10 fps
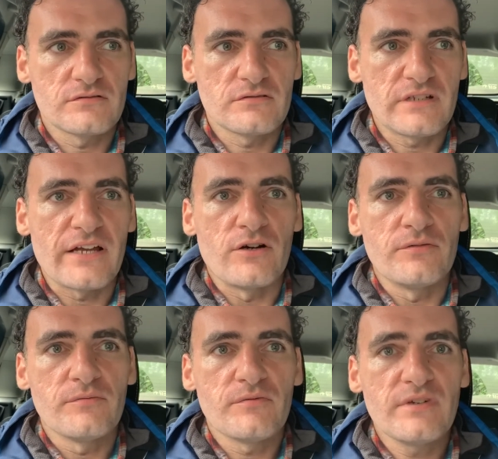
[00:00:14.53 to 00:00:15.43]
Hang
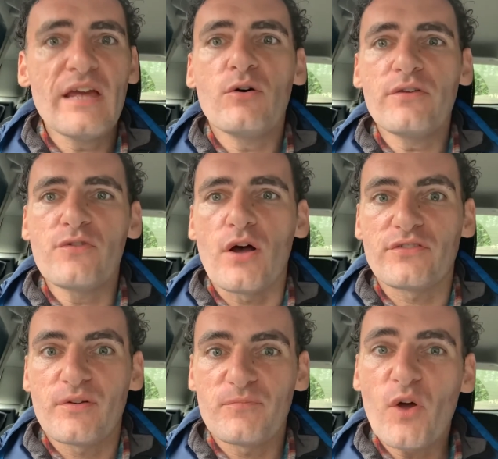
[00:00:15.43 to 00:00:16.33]
on. Yeah,
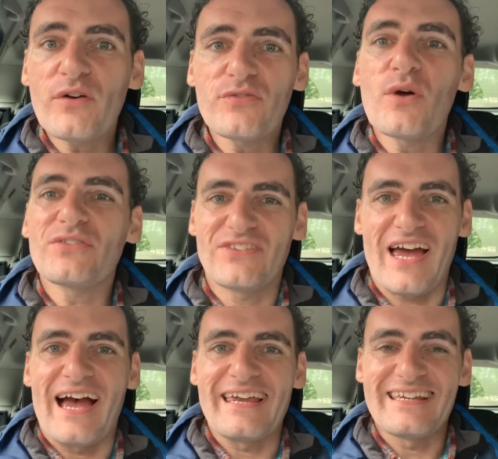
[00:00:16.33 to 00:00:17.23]
wythnos. Wythnos
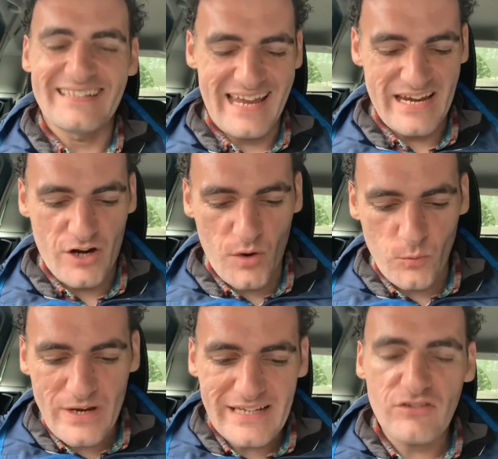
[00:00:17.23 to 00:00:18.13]
dau. There you go.
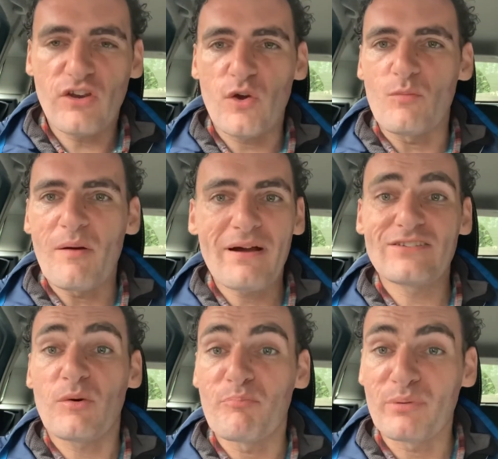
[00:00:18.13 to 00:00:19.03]
Week 2. My
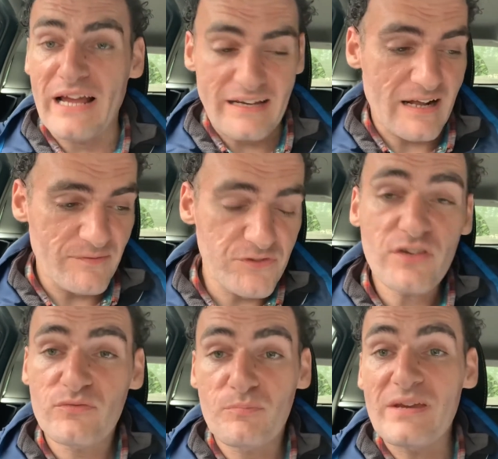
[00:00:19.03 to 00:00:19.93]
mind's gone blank. I've
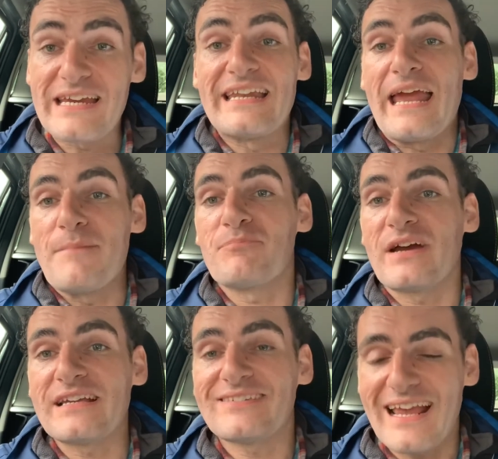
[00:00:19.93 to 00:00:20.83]
just been in
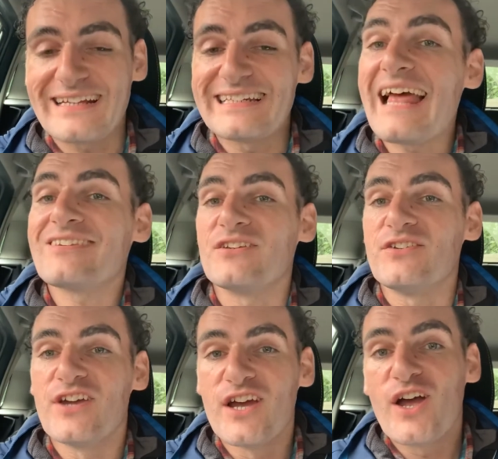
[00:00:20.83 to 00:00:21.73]
my second
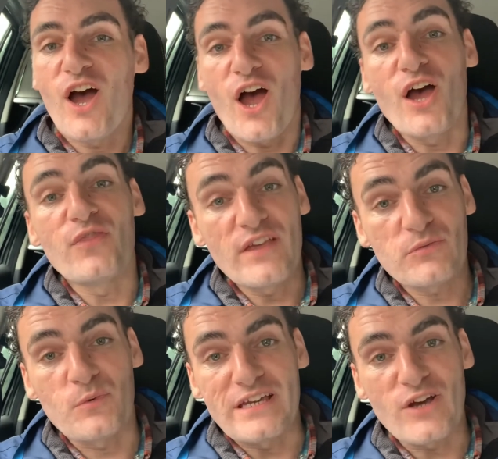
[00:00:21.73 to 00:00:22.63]
lesson
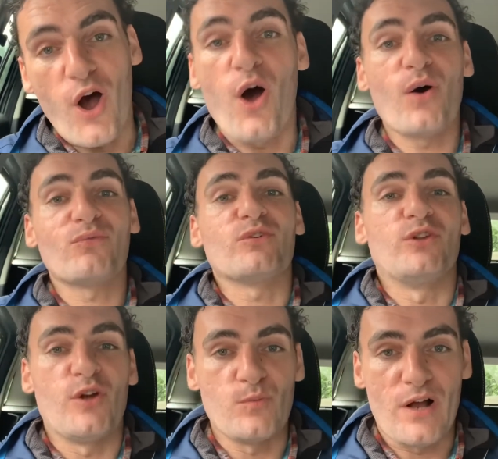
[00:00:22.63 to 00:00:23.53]
this week of
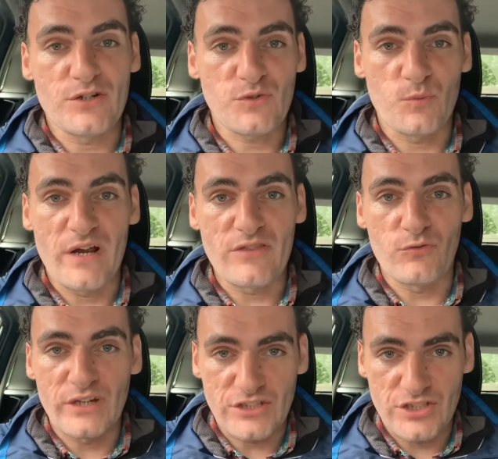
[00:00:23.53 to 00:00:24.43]
Learn Welsh with
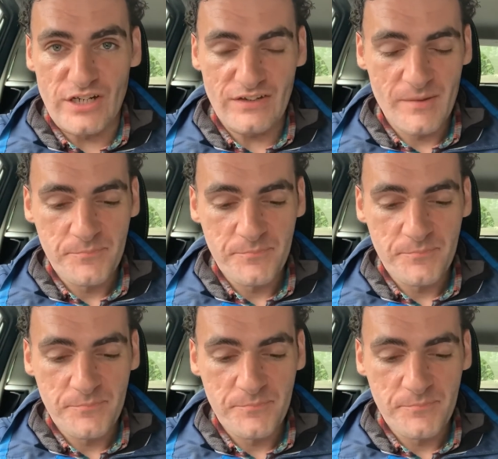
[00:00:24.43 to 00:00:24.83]
Richard.